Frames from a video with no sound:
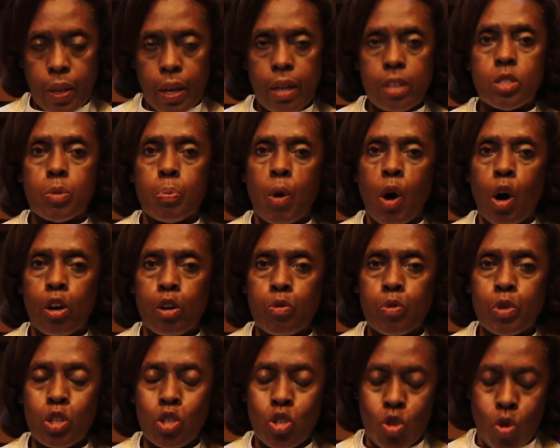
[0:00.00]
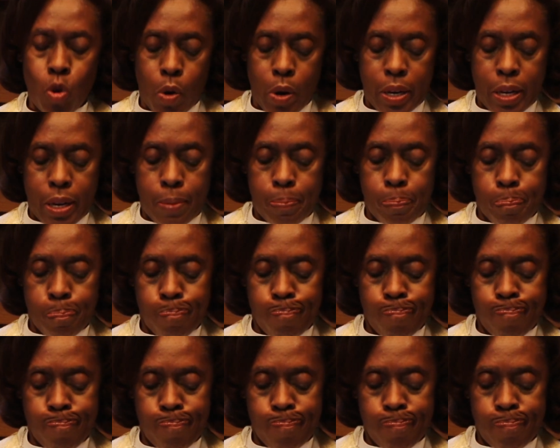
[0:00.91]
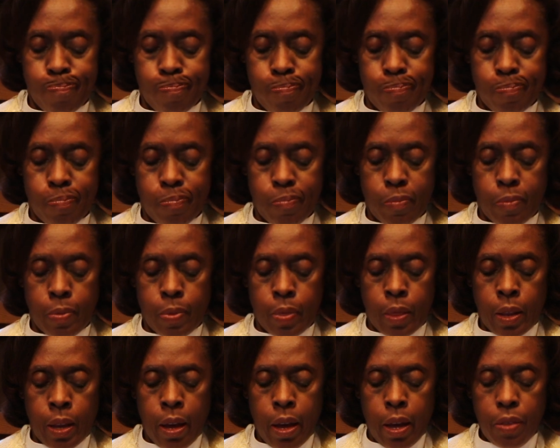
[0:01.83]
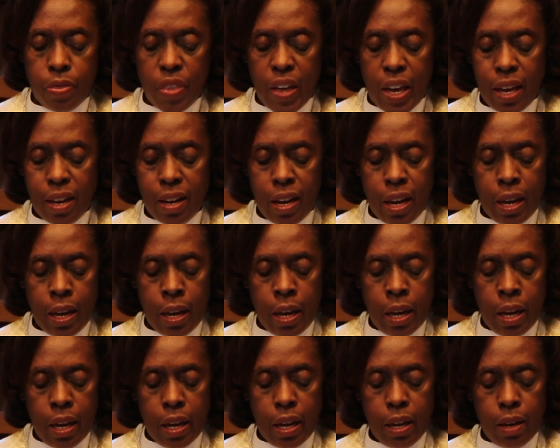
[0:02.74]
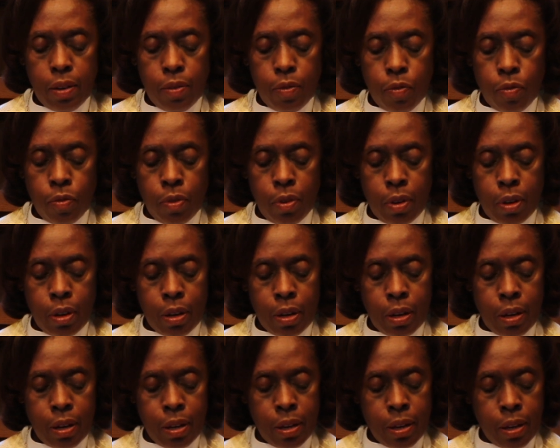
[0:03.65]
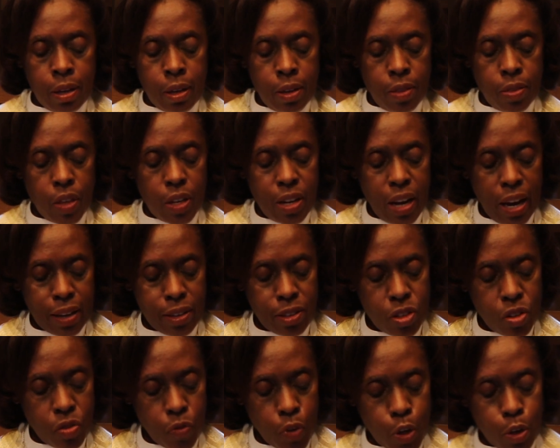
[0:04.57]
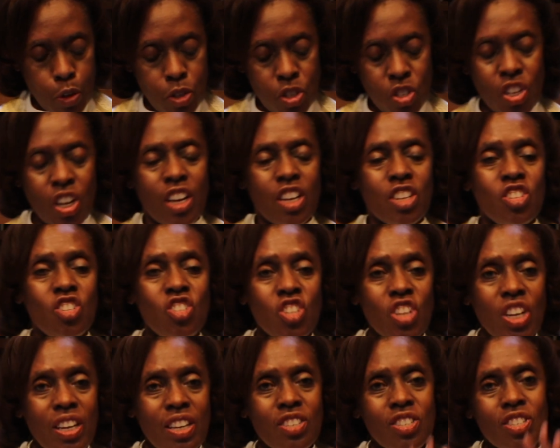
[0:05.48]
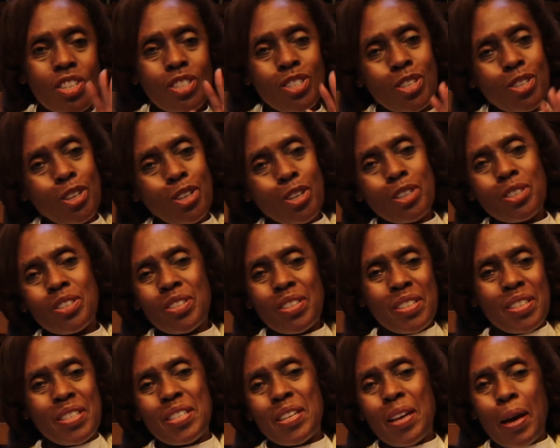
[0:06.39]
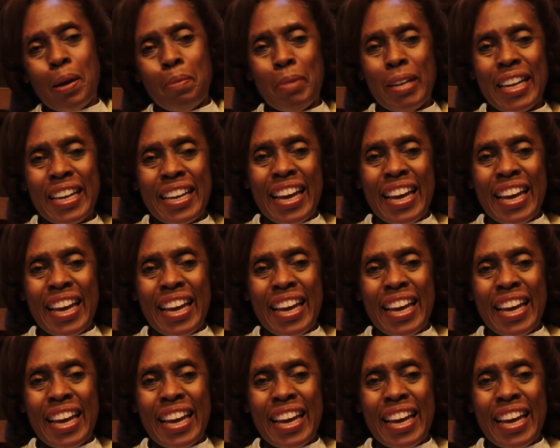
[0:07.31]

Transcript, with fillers: It's part of restoring it. Then in the next verse, Jesus looks at Simon